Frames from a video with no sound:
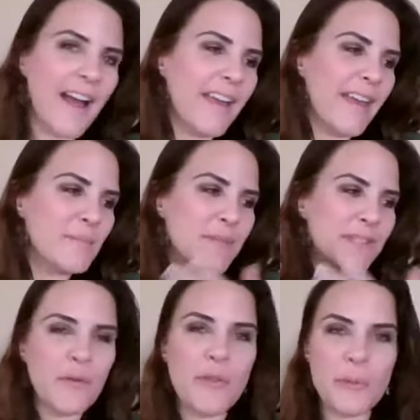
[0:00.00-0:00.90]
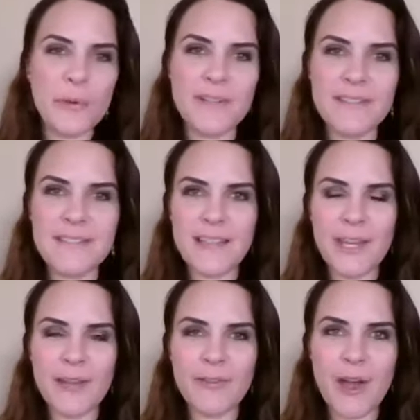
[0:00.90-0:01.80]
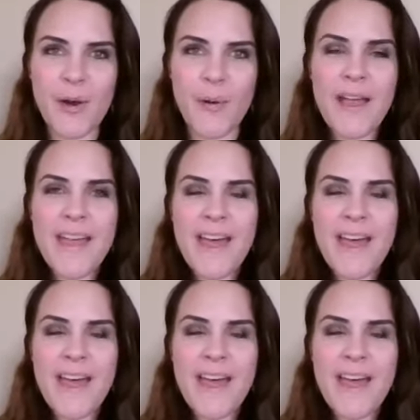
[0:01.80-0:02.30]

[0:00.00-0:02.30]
I am so thrilled to let you know